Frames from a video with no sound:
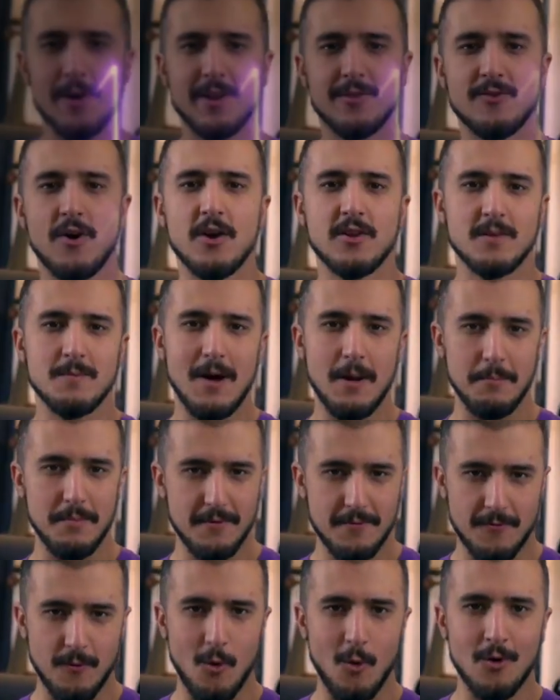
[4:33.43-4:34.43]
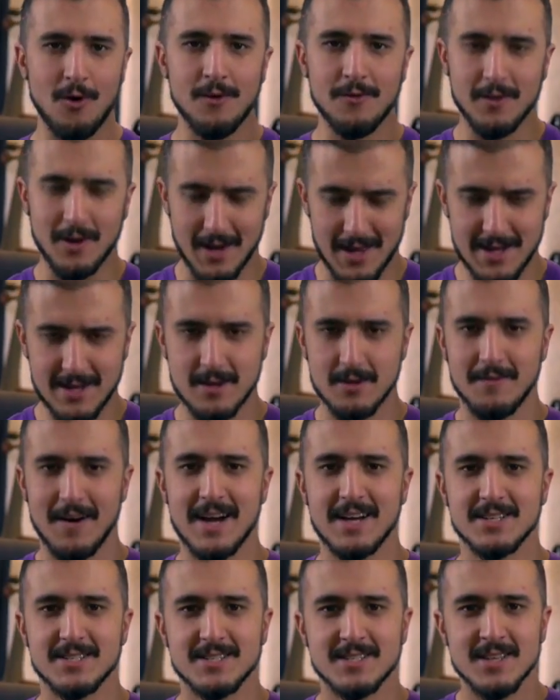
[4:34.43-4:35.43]
already talked about before on the lake of
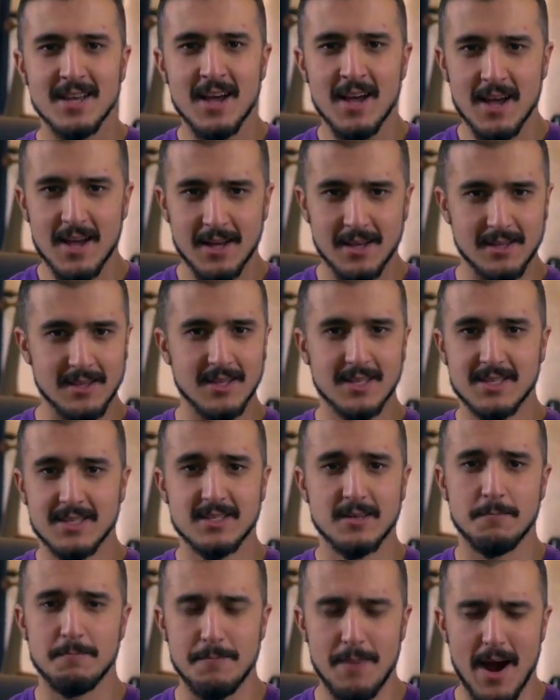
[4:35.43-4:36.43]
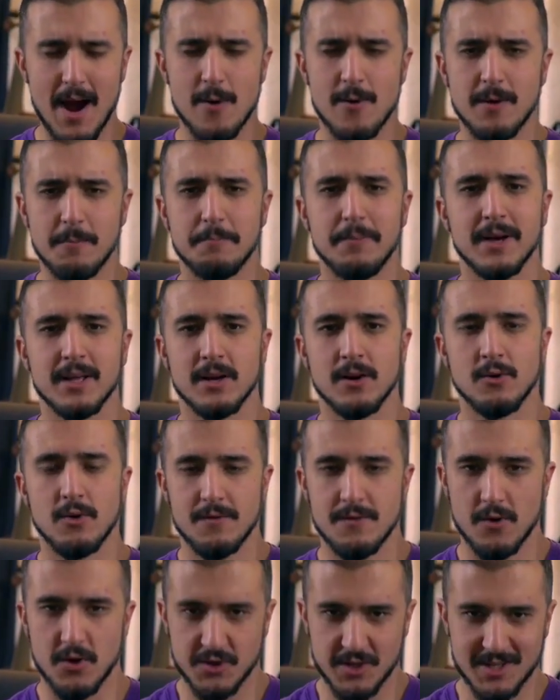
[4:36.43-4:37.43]
ice, this is the bearing pillar
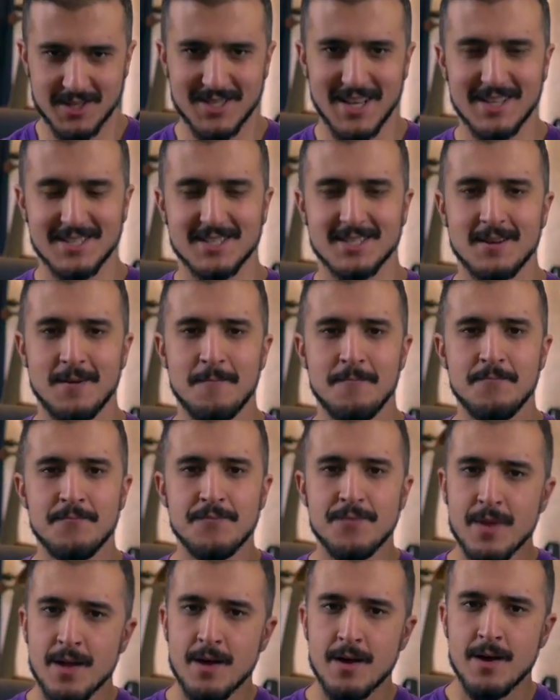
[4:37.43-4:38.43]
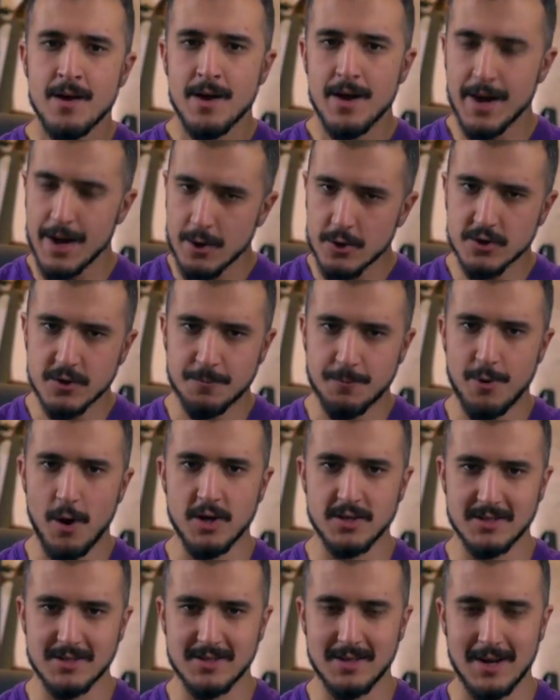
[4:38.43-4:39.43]
of your success. Here's the
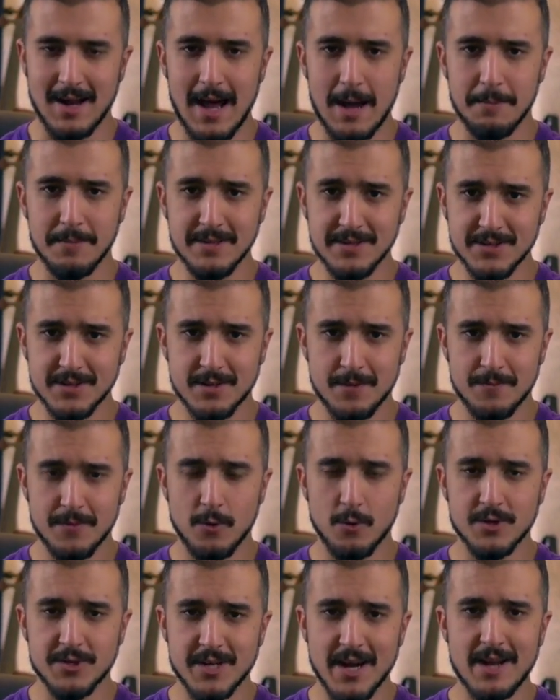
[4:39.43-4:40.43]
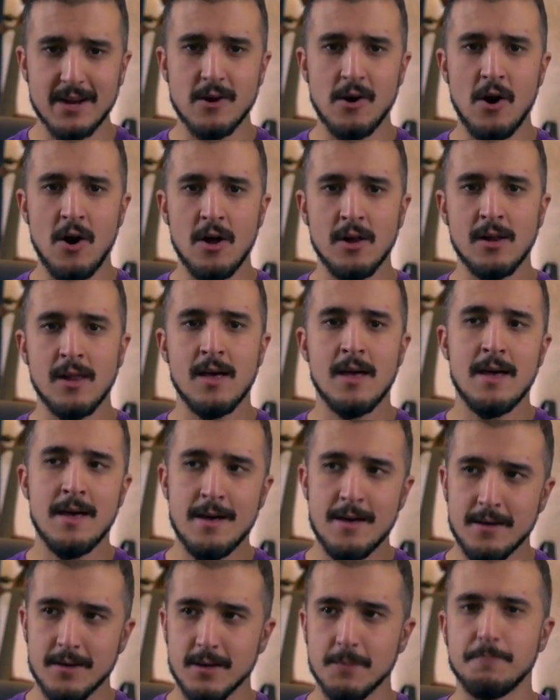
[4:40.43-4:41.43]
process that happens, which I call
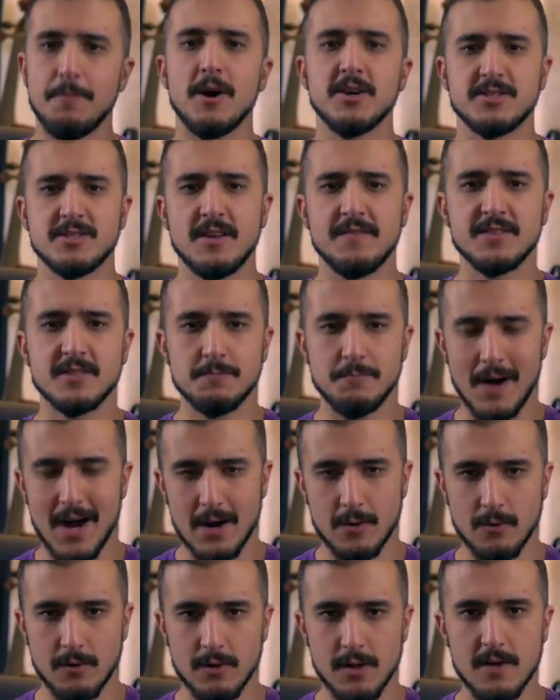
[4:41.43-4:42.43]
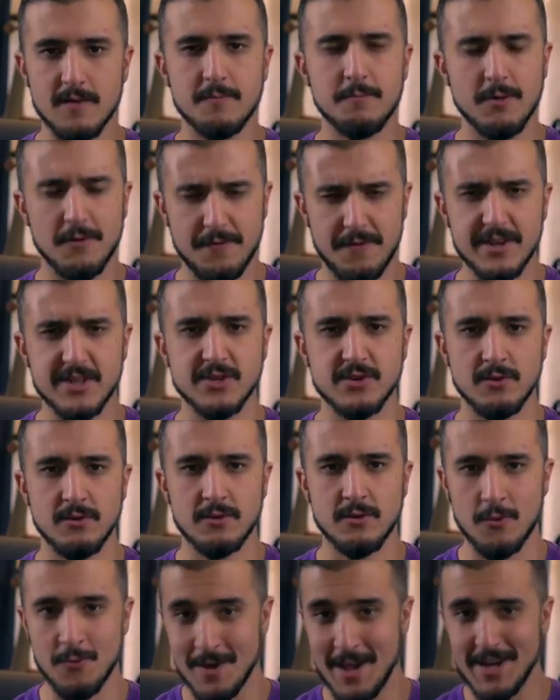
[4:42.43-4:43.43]
the positive spiral of
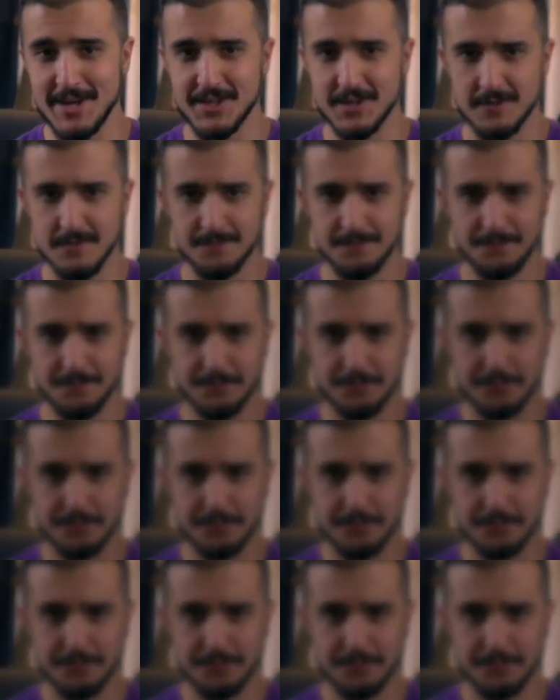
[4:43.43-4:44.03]
professional creation.